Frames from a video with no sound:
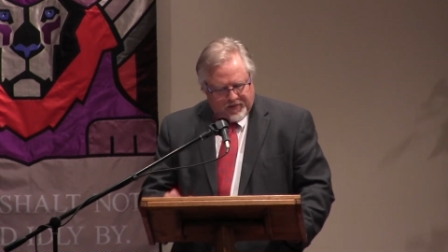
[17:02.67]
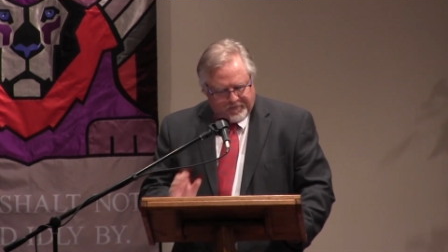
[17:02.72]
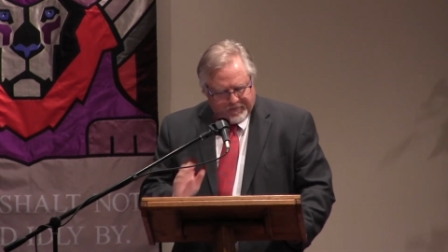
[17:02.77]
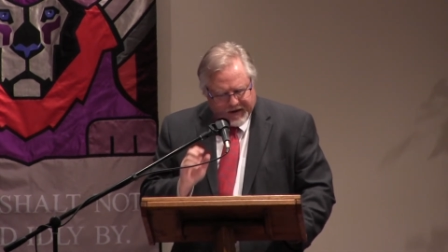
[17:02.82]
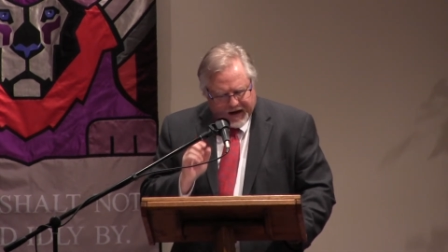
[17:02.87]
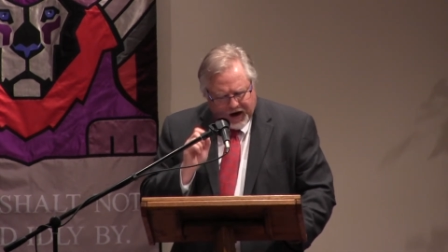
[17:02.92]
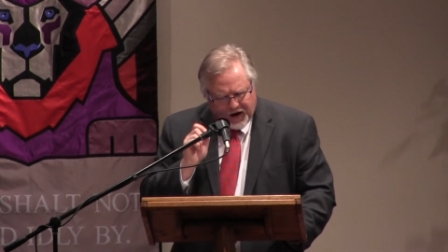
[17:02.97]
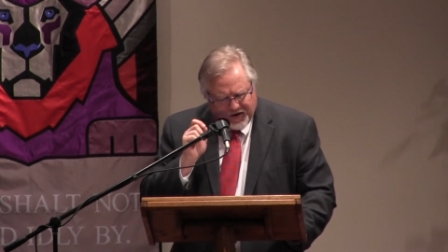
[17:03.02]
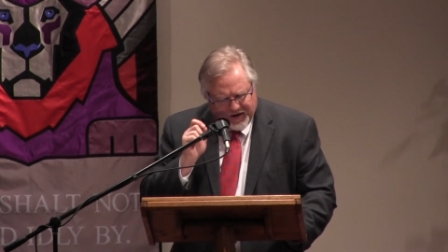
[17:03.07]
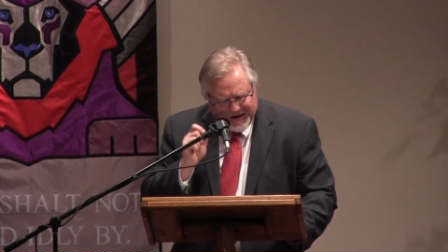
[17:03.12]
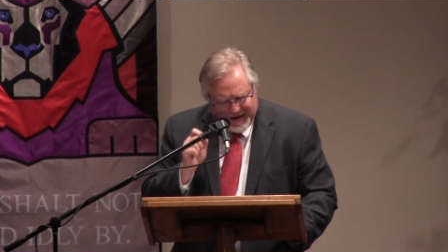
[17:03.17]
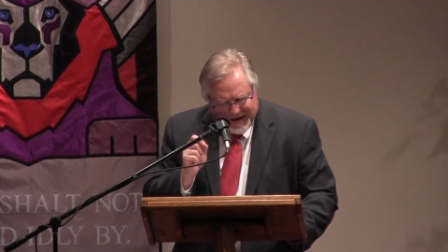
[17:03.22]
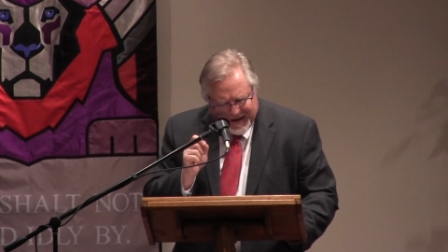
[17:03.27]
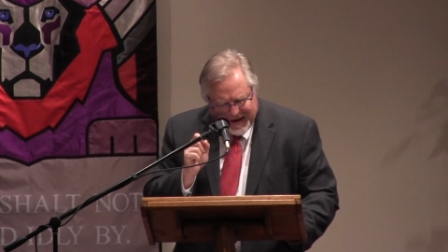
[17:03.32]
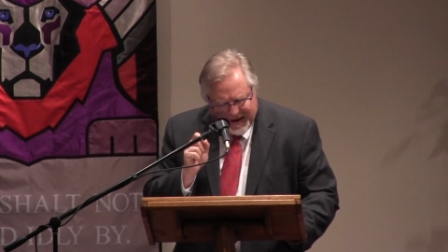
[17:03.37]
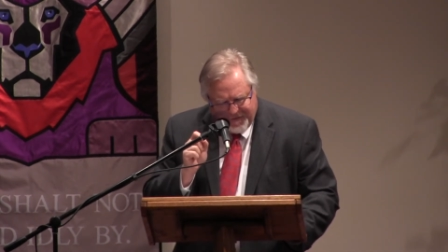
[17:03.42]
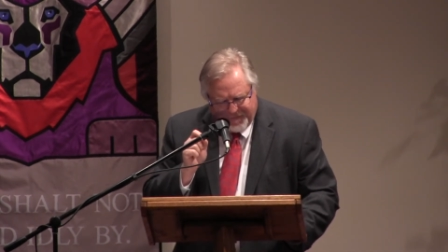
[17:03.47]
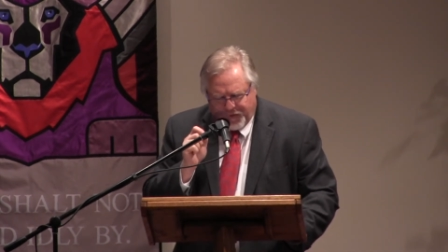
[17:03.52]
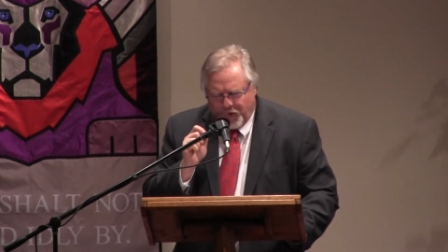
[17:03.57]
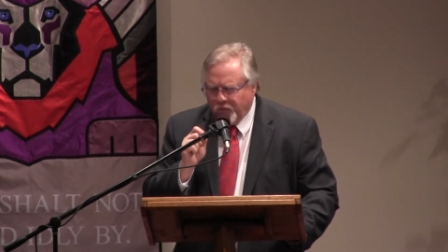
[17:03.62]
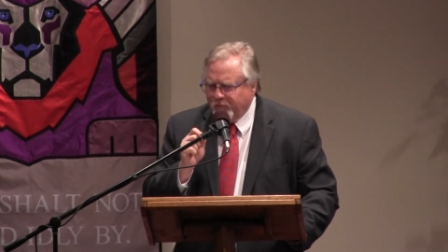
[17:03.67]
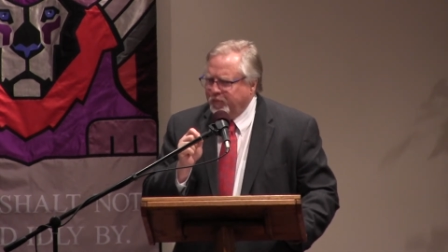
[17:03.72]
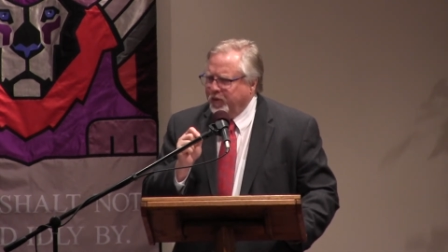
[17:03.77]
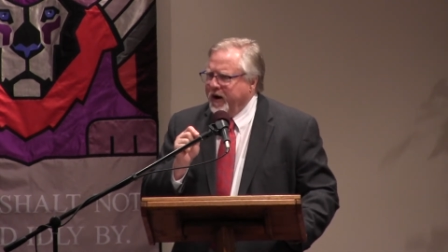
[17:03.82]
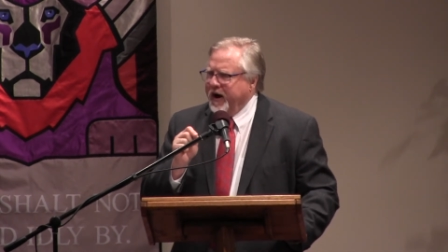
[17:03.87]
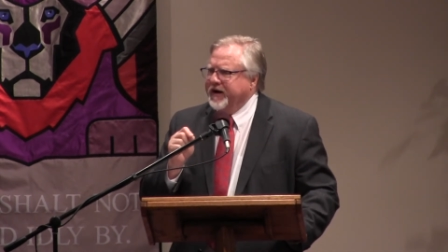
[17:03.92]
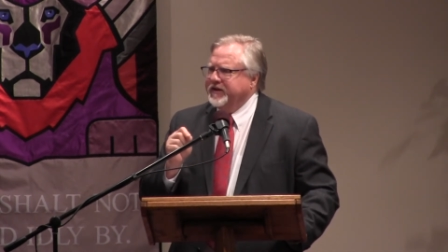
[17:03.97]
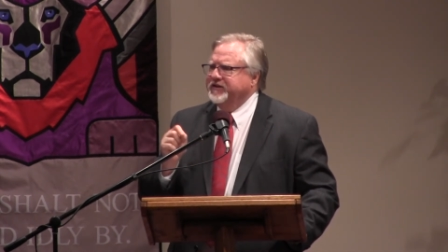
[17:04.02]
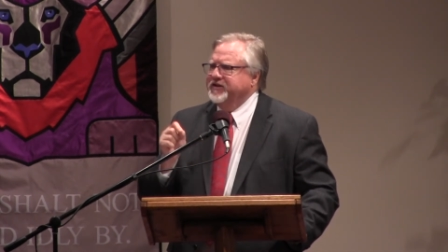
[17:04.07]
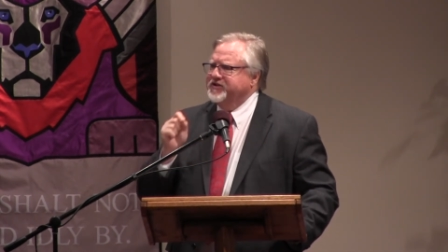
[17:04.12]
But our evil
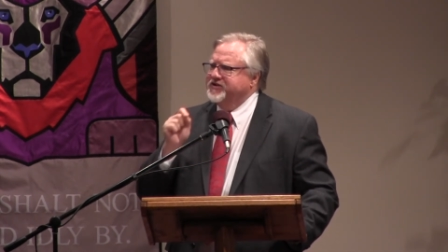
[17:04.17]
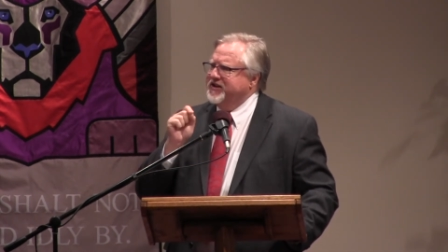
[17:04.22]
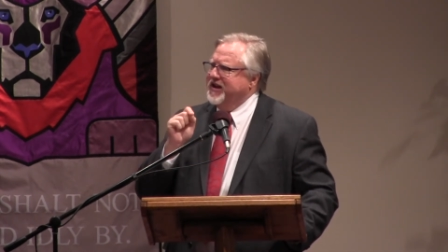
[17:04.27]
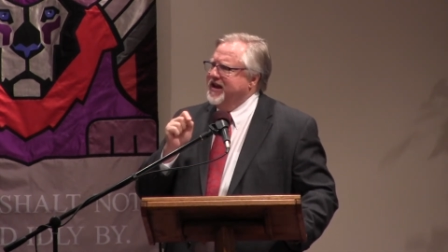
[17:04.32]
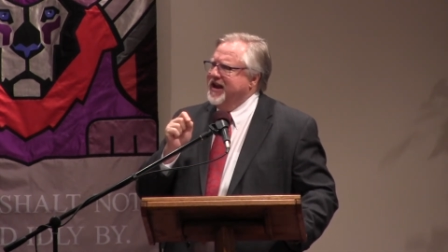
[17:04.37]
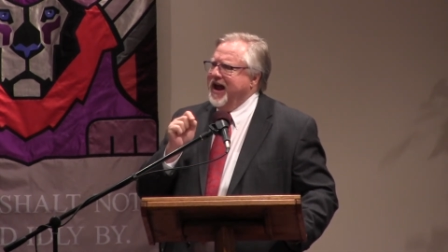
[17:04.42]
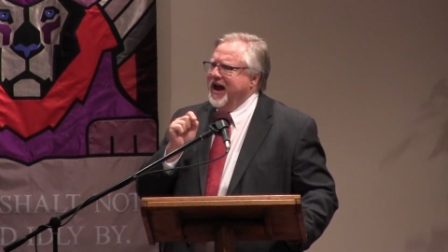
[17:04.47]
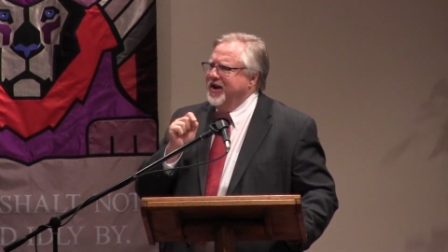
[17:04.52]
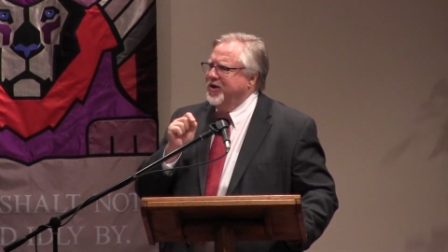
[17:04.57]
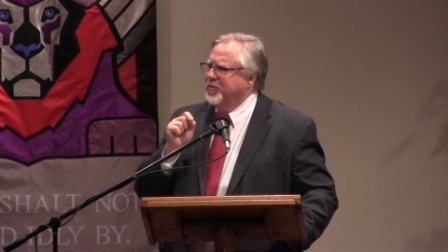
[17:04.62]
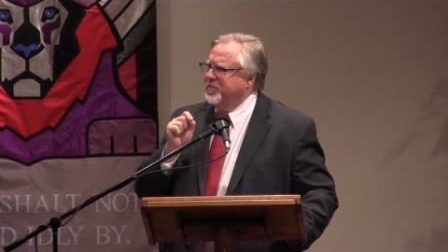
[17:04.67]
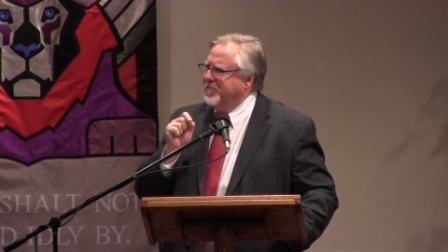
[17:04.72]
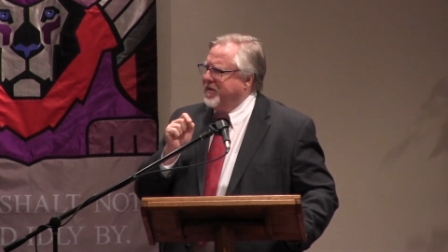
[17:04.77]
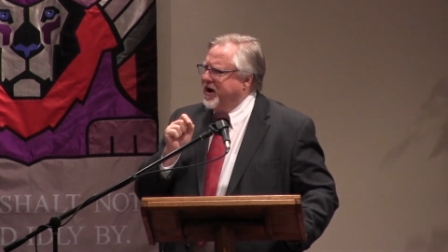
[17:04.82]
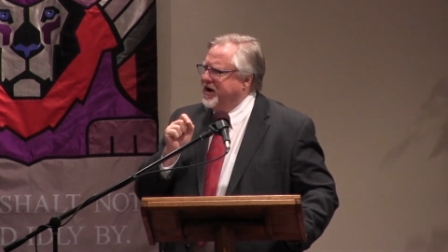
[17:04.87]
practice, and I don't